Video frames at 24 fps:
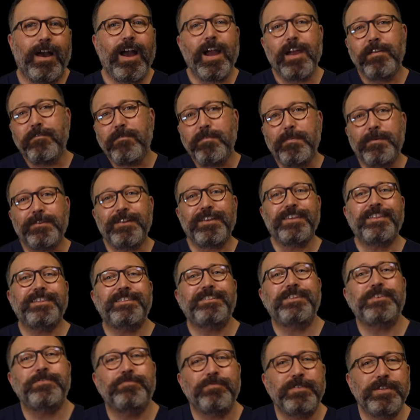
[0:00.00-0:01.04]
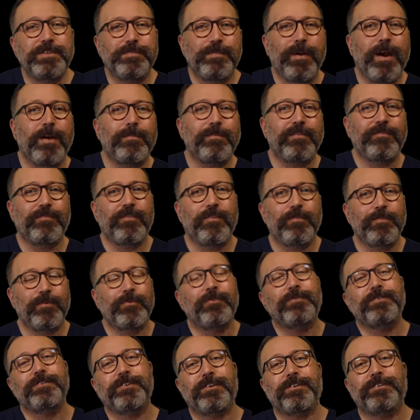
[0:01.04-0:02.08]
Hi everybody, this is Rhys Barber from
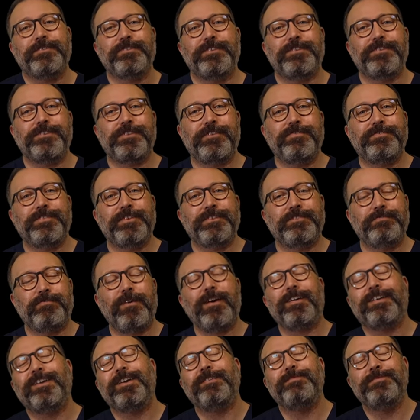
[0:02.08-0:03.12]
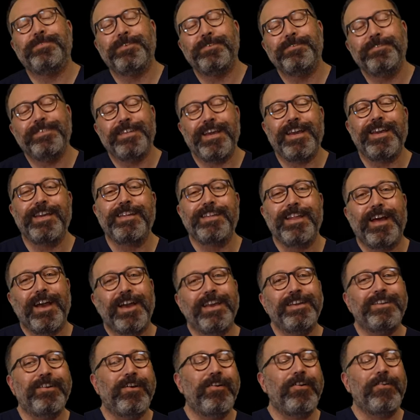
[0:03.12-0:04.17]
Audiology Associates. Welcome to day
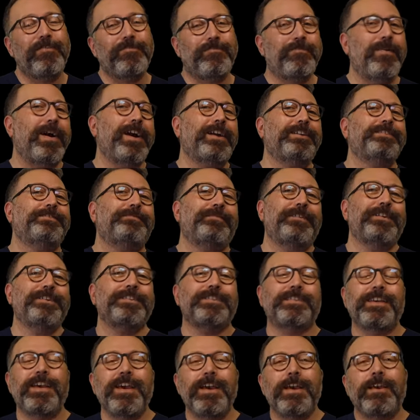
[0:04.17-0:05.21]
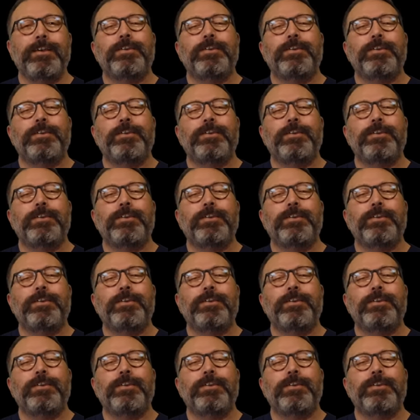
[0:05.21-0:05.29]
9 of Wax Vent.